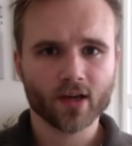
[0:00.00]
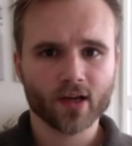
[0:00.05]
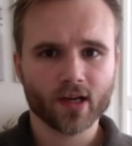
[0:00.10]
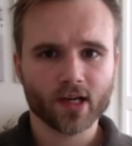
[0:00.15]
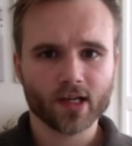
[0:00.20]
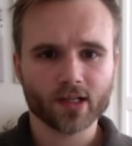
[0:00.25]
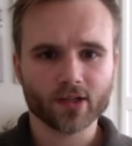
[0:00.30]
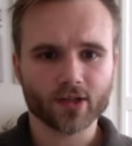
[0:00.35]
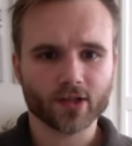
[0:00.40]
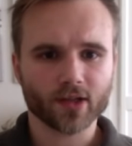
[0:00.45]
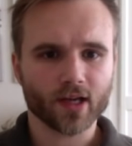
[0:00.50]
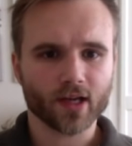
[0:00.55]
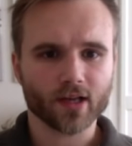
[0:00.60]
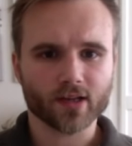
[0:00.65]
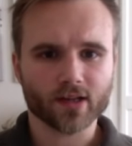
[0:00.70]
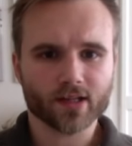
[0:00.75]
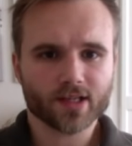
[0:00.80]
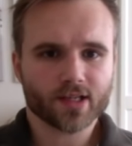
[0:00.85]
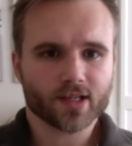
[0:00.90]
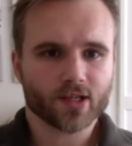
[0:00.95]
and look at that.
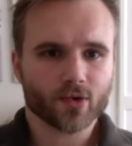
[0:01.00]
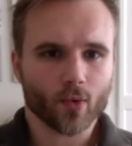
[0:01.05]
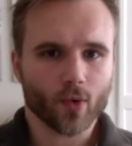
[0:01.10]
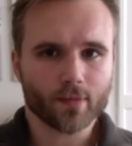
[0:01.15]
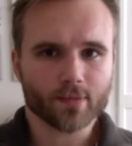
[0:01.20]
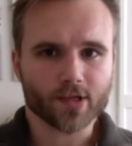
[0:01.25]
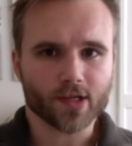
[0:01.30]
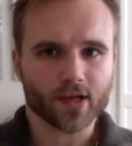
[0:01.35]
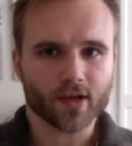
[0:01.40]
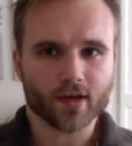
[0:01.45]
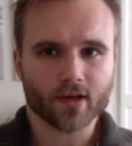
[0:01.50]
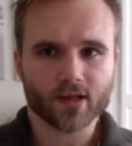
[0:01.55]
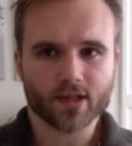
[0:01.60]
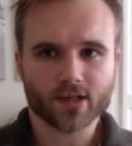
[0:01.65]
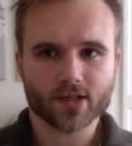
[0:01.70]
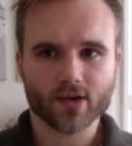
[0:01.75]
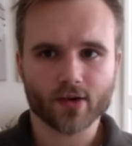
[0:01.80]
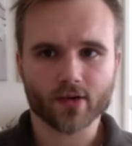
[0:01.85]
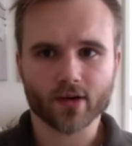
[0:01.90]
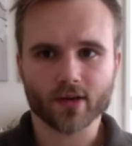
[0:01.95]
This is your website.
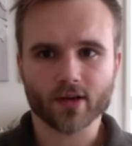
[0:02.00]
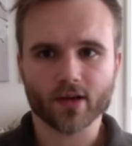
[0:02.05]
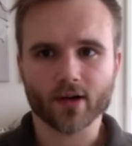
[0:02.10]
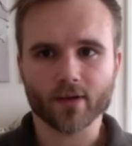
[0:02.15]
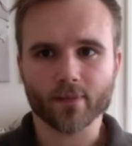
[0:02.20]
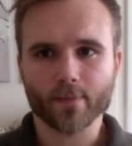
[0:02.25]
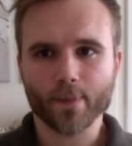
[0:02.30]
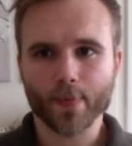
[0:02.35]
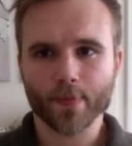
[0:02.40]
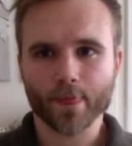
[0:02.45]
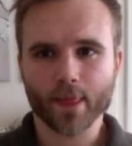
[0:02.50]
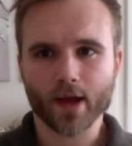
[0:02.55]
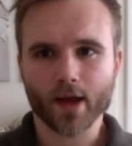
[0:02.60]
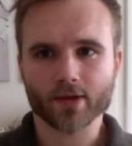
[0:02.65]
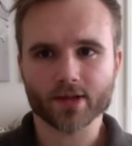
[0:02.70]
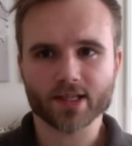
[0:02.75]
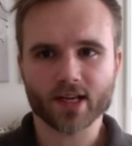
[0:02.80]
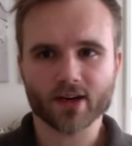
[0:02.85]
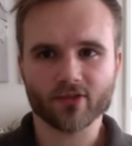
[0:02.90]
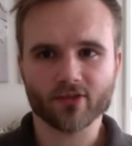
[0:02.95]
It's already there. Now, it's got a